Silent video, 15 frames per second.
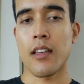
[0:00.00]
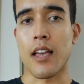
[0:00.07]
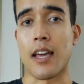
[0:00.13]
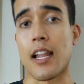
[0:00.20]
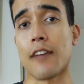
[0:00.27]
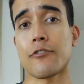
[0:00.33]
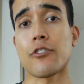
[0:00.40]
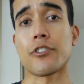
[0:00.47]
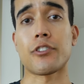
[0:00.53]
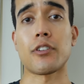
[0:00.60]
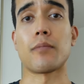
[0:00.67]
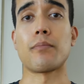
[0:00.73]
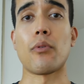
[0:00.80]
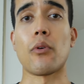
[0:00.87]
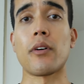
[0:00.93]
And after a
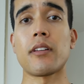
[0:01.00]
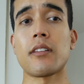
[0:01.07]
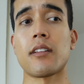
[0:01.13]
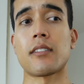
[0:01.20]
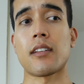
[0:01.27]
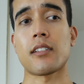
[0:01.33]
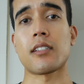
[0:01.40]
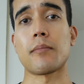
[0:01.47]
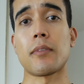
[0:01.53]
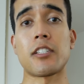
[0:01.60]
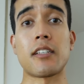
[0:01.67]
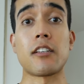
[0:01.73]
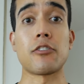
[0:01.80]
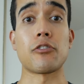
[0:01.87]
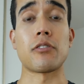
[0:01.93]
certain point, it's actually
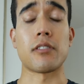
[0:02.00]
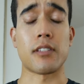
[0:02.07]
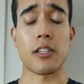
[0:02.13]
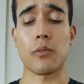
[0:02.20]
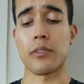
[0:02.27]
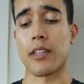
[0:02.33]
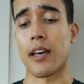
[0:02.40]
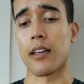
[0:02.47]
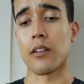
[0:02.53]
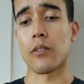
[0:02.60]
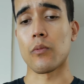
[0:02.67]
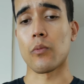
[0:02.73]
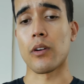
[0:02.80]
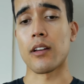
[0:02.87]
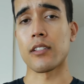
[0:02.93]
much easier to stick with
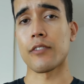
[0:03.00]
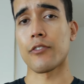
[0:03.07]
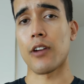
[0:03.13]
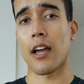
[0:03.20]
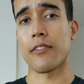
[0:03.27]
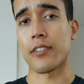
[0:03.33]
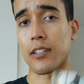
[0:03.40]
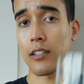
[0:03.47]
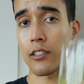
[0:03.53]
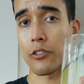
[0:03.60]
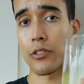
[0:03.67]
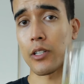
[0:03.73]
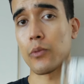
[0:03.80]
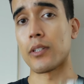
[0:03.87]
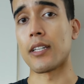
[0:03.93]
that, whereas if you're having a
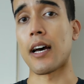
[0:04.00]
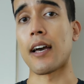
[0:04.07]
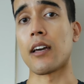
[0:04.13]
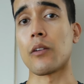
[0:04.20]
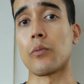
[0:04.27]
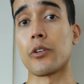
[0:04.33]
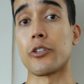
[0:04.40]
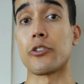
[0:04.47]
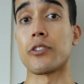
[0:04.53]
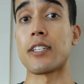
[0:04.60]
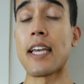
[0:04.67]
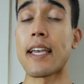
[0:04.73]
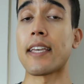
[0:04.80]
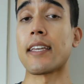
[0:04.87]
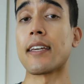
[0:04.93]
clear liquid diet where you're
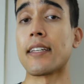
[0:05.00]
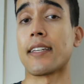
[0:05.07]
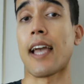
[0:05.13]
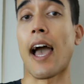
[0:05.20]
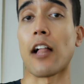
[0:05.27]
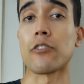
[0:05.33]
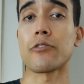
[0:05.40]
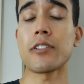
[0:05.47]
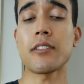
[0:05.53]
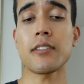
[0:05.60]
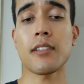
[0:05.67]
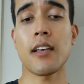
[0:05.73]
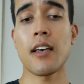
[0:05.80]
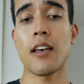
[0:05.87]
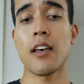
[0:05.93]
taking in
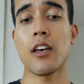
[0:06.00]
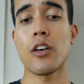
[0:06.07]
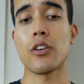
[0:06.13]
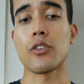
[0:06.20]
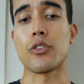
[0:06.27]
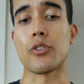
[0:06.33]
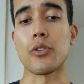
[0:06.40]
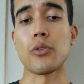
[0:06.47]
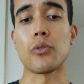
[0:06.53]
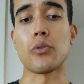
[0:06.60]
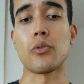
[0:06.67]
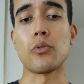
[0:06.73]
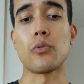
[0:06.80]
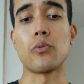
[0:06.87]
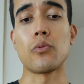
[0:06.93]
calories,
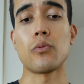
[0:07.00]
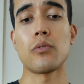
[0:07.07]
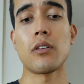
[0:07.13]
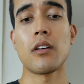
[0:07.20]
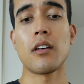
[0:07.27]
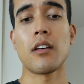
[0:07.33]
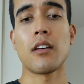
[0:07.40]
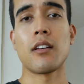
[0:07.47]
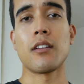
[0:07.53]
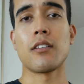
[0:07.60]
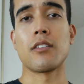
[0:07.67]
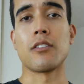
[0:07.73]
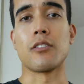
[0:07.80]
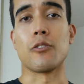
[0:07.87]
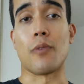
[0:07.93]
you
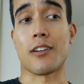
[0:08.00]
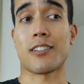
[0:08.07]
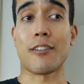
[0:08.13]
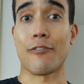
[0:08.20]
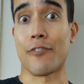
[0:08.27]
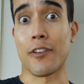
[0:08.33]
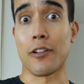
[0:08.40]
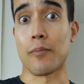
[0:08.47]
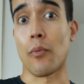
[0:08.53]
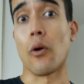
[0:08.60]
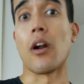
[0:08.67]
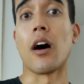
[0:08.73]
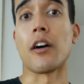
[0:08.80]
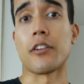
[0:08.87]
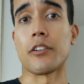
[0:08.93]
actually feel
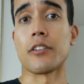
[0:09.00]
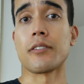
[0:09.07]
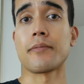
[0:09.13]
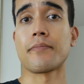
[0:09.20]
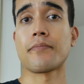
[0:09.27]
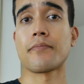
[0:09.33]
more hunger.